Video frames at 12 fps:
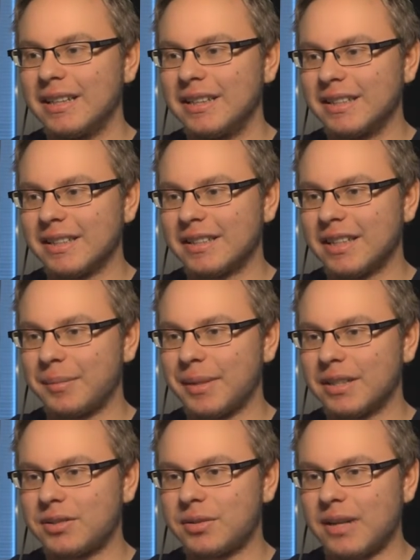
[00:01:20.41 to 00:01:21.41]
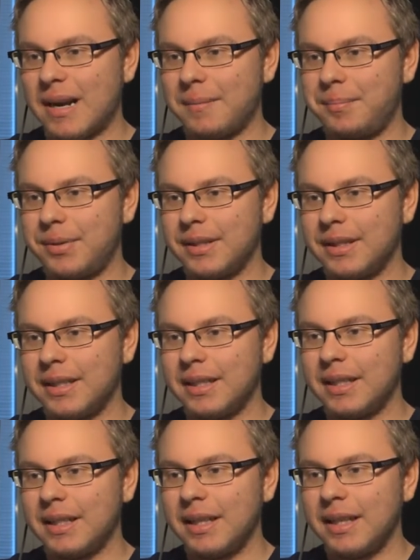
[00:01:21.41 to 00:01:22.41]
This is gonna be a trap.
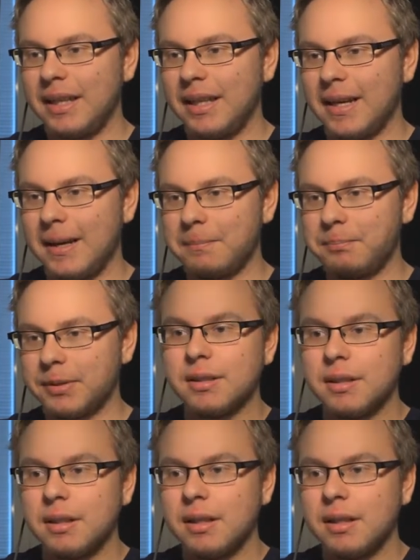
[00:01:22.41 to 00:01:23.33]
Yep.